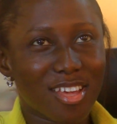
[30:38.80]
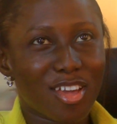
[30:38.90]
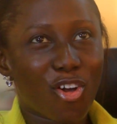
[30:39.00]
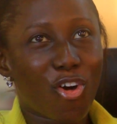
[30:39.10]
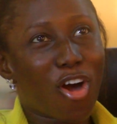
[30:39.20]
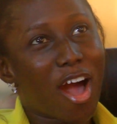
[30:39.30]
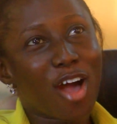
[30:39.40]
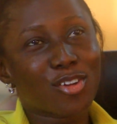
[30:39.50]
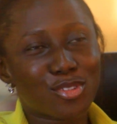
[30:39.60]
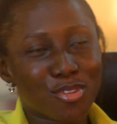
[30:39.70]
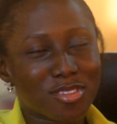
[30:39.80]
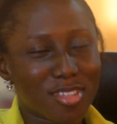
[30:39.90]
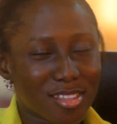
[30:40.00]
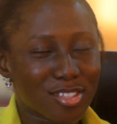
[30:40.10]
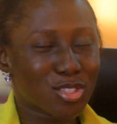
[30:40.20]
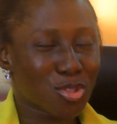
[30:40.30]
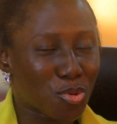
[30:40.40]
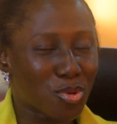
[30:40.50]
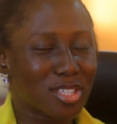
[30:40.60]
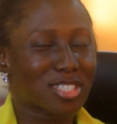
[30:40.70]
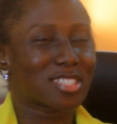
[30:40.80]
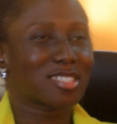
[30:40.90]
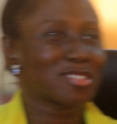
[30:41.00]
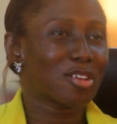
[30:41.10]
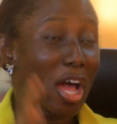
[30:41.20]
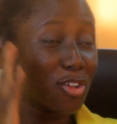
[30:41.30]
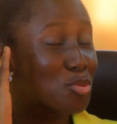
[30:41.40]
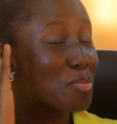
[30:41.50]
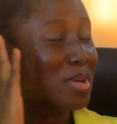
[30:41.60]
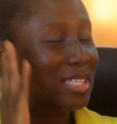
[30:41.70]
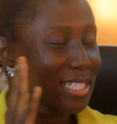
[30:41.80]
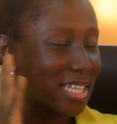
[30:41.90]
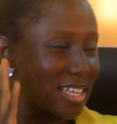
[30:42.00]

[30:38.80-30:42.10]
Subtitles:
or how do you think the school is, how do you mentally